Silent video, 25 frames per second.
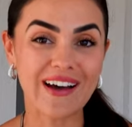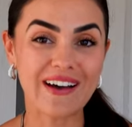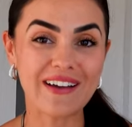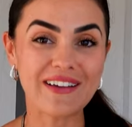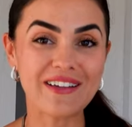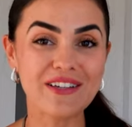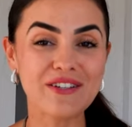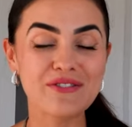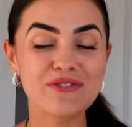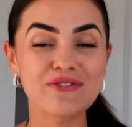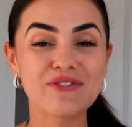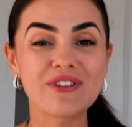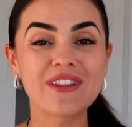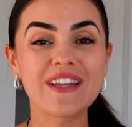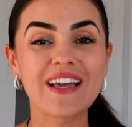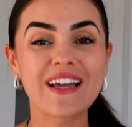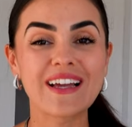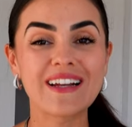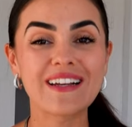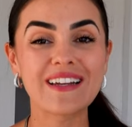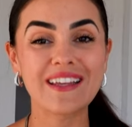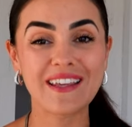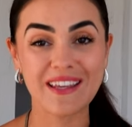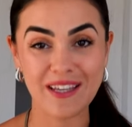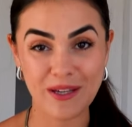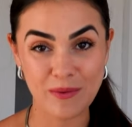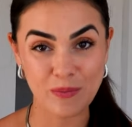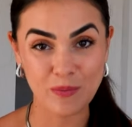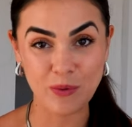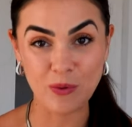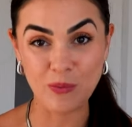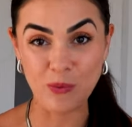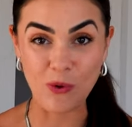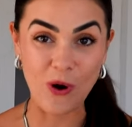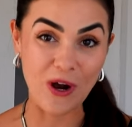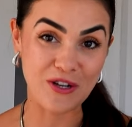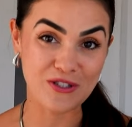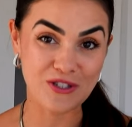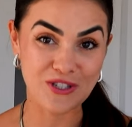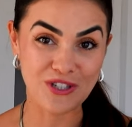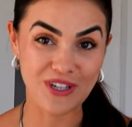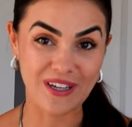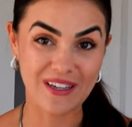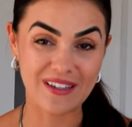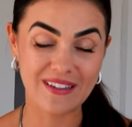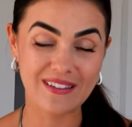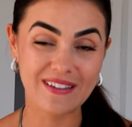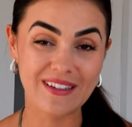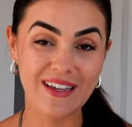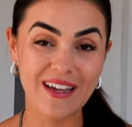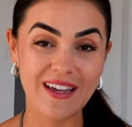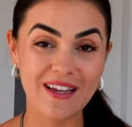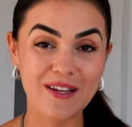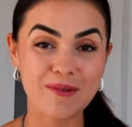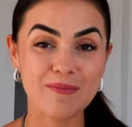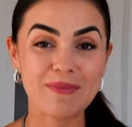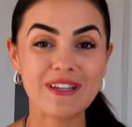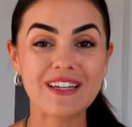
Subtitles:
life, then keep watching,